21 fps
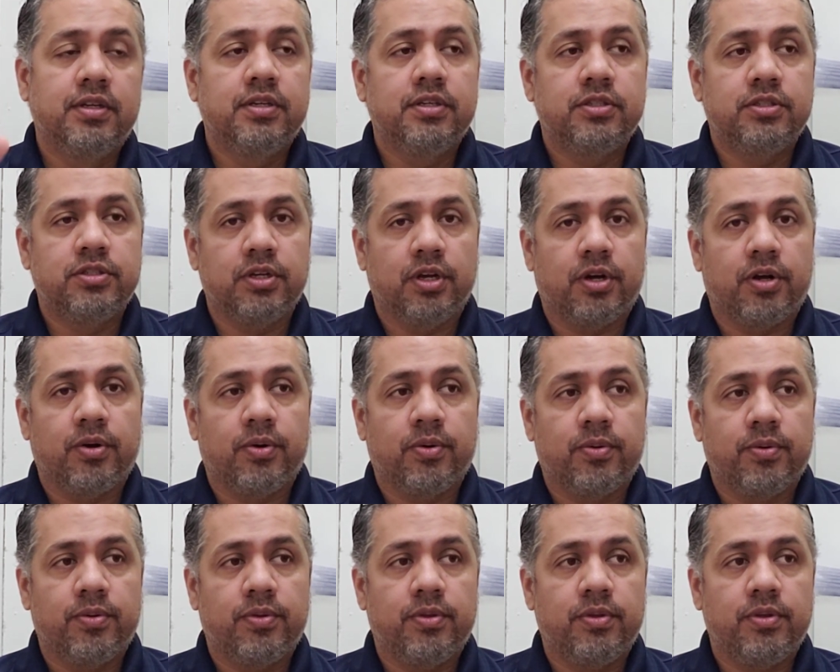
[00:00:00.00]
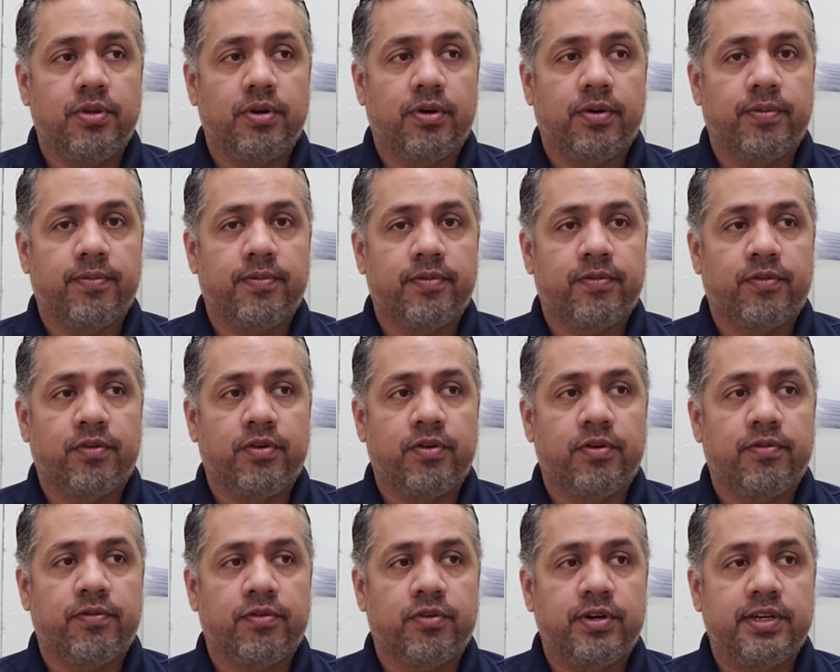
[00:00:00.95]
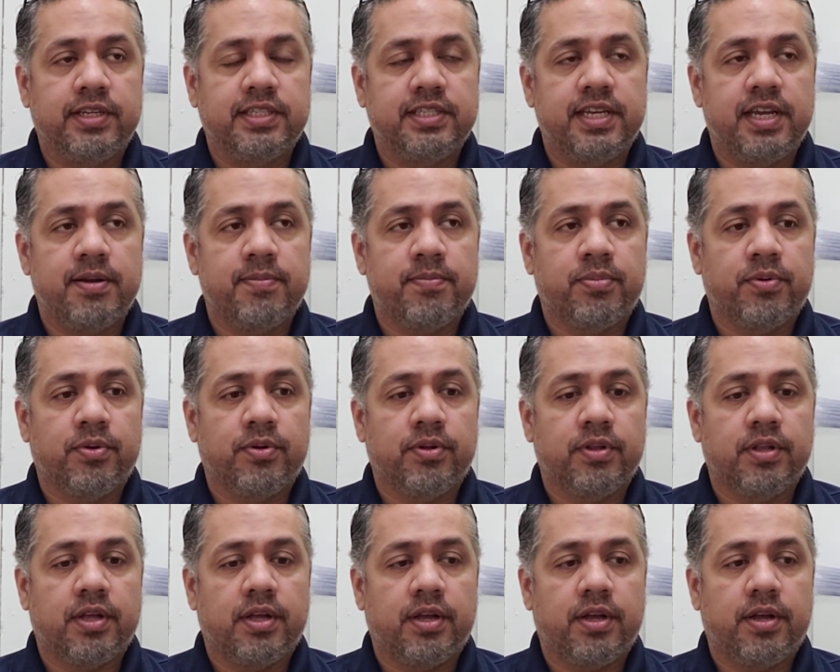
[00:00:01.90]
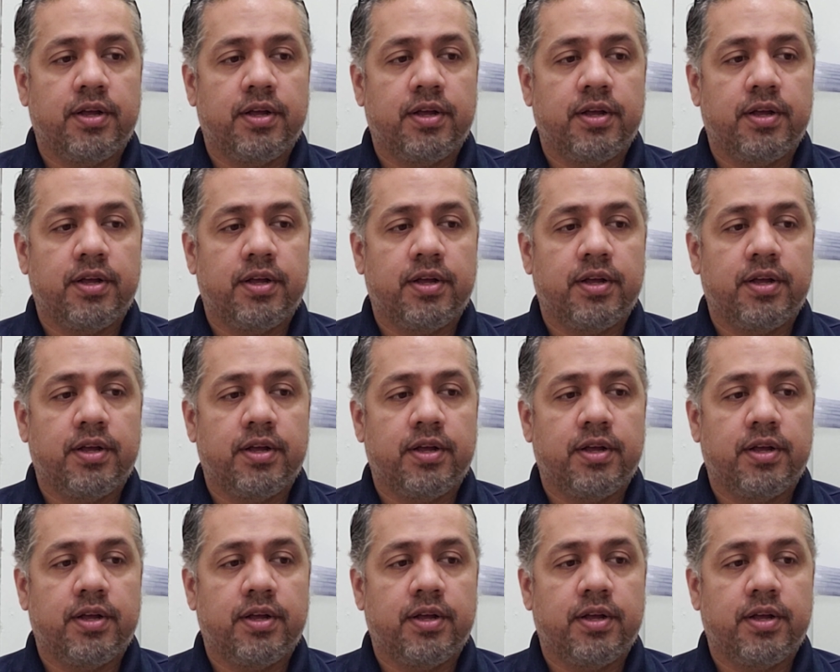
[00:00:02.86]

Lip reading: So for an example,